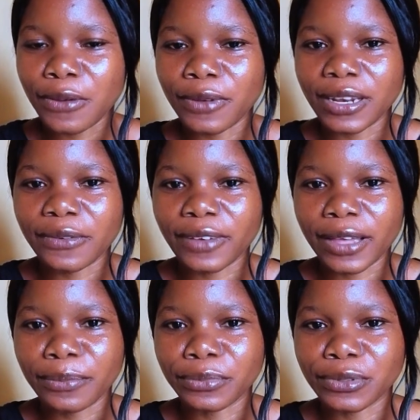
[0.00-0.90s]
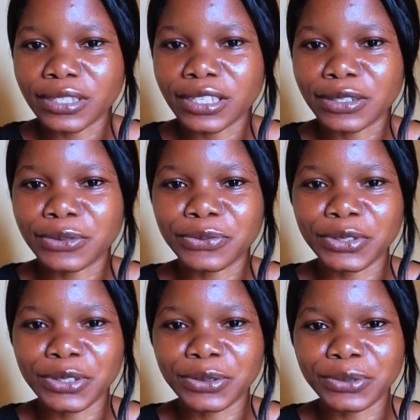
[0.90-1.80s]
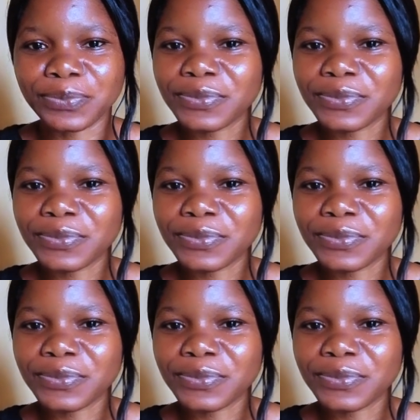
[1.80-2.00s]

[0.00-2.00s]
whenever I post a new video.